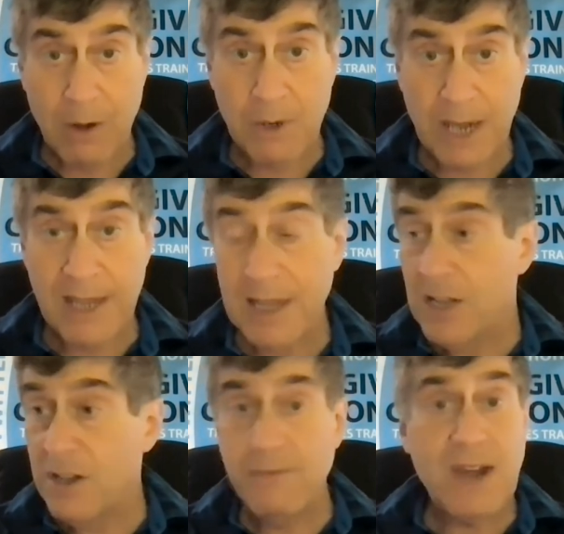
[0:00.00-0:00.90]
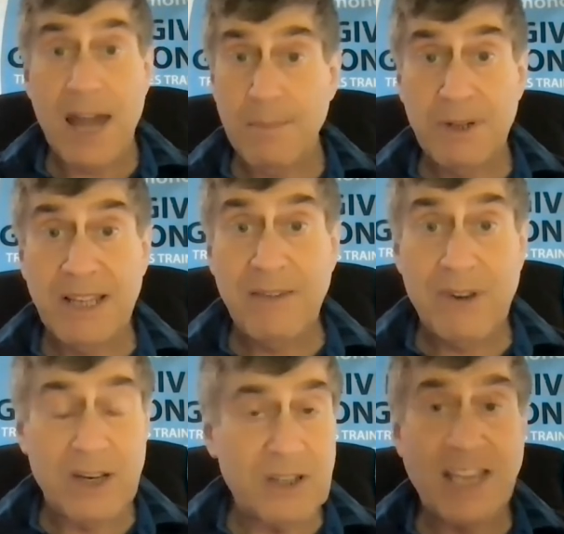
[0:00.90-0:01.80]
Okay. You've got to believe
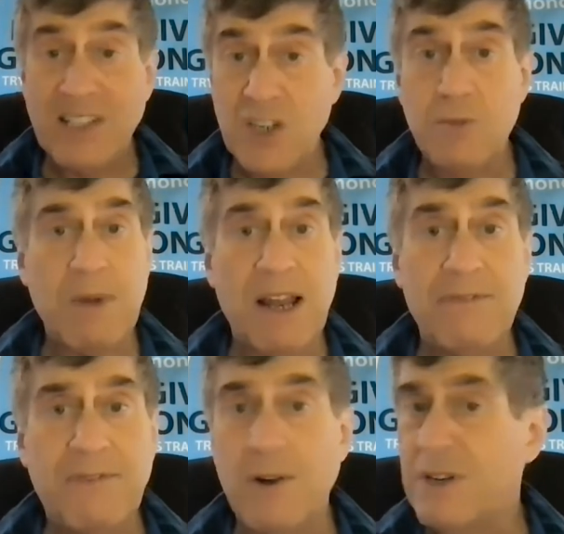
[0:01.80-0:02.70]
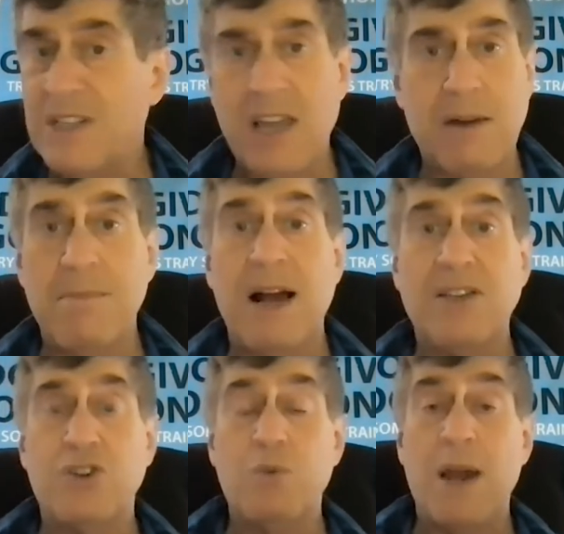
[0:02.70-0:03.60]
in it. They can smell a phony 10
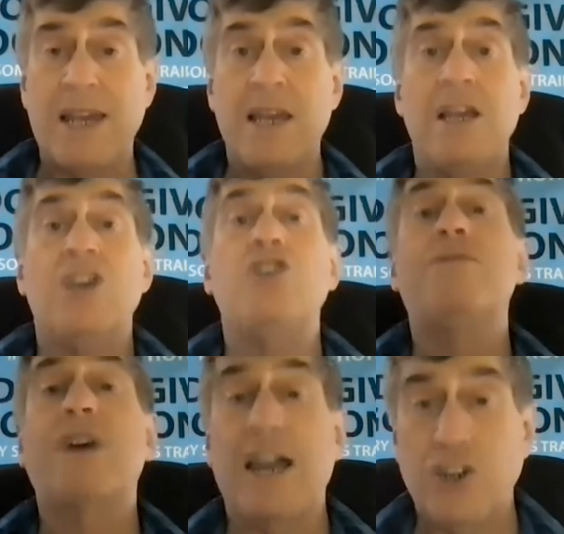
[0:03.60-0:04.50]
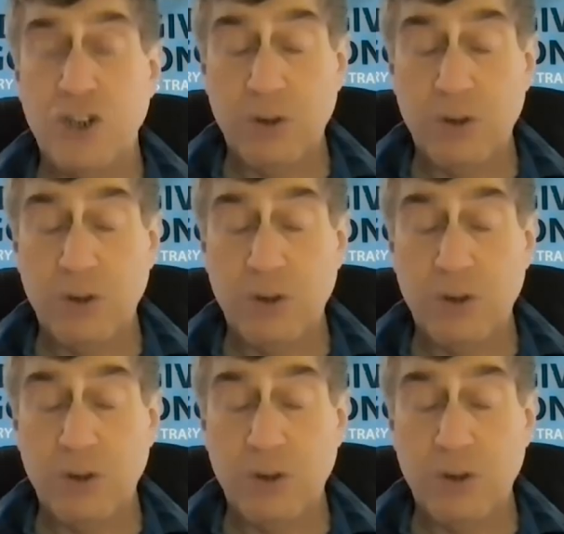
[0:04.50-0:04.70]
miles away. You've got to